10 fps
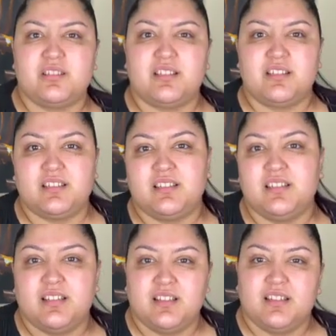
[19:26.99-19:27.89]
It
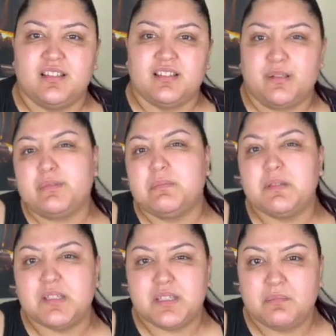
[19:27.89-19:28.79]
sometimes
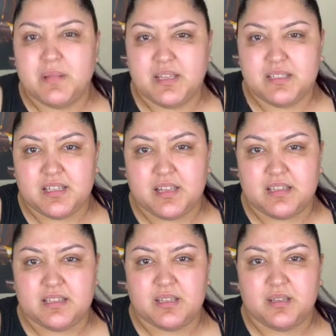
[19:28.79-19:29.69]
doesn't make
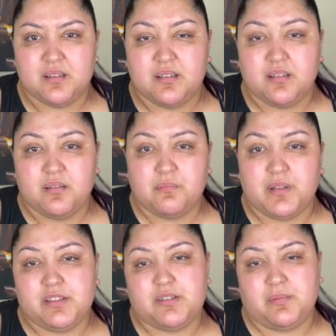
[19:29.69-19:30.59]
sense.
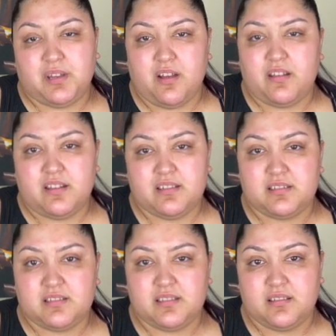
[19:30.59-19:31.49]
But to be honest,